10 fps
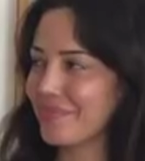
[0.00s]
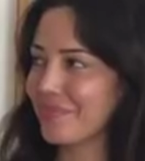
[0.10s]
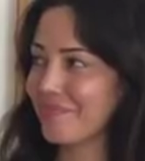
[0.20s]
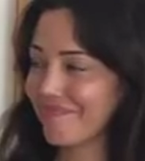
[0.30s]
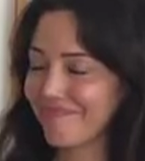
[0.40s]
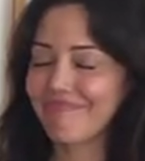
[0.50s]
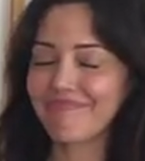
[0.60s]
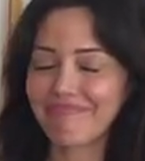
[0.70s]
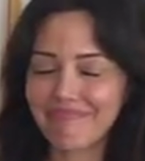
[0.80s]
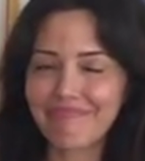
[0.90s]

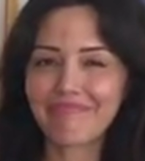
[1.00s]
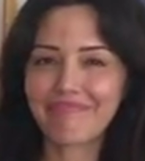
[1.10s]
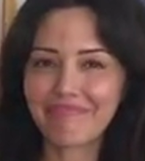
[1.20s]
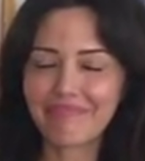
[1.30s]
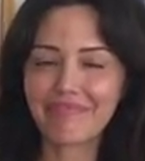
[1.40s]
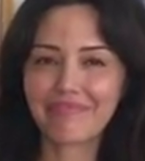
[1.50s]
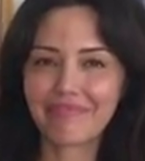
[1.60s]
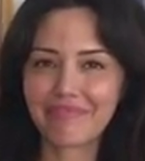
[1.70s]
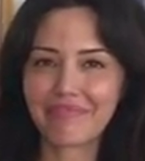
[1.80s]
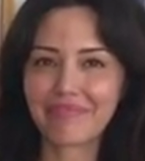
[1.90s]

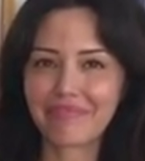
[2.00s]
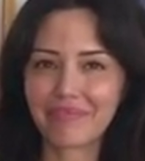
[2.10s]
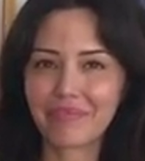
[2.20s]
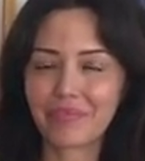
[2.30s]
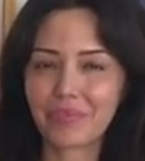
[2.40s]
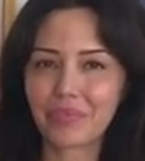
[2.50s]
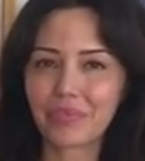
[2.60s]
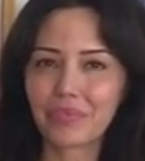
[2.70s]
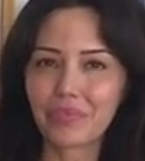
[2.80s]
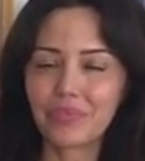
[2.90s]

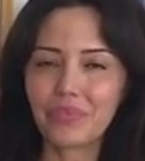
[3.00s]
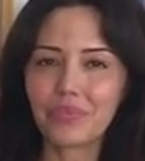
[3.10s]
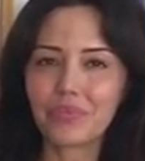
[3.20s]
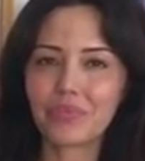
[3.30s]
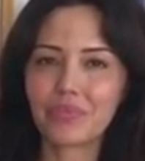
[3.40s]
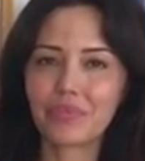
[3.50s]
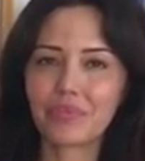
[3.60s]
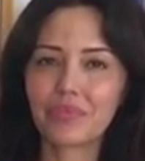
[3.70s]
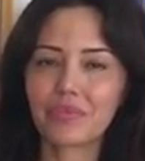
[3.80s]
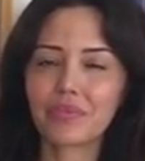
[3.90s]

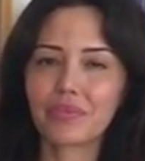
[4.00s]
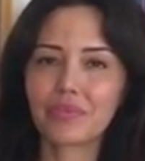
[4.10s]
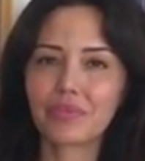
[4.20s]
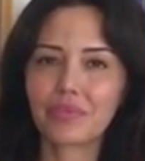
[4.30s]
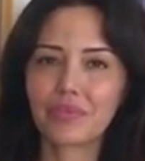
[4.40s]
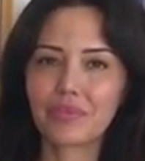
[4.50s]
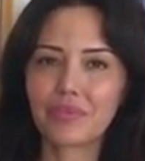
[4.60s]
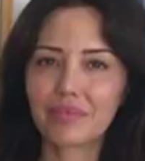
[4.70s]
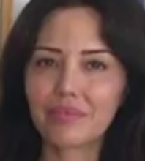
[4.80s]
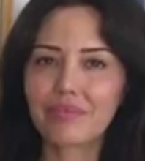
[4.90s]

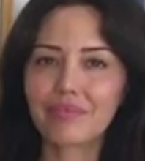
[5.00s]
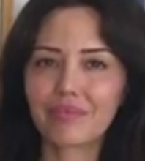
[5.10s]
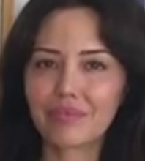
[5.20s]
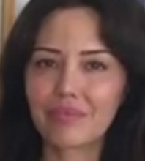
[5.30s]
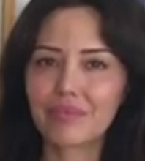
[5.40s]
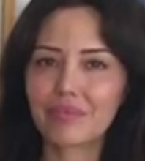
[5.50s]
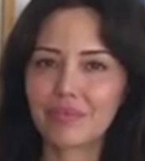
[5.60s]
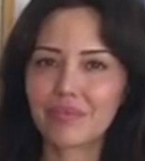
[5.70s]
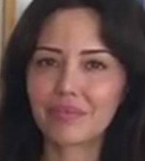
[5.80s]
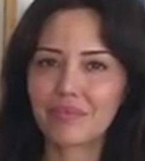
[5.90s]

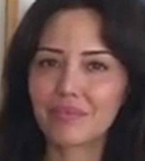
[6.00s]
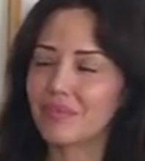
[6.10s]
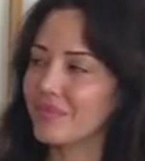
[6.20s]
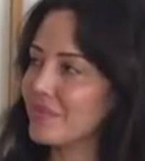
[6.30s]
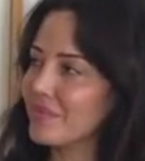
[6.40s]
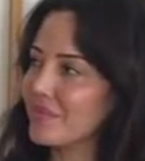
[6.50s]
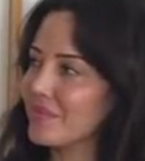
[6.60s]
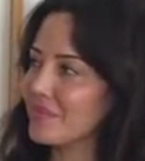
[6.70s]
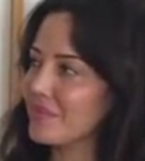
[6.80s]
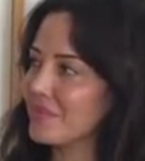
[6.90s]

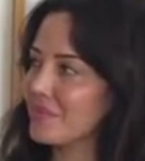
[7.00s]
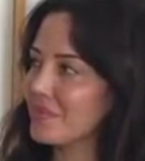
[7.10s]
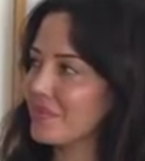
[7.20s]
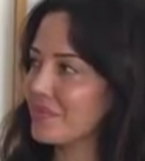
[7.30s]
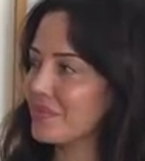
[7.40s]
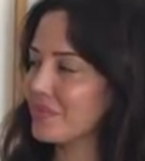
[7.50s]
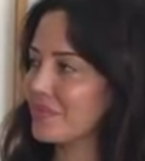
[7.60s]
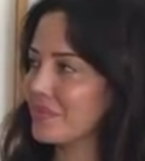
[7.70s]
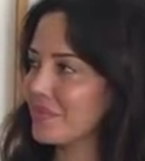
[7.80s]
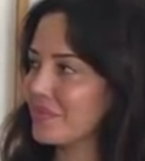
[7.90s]
[no speech]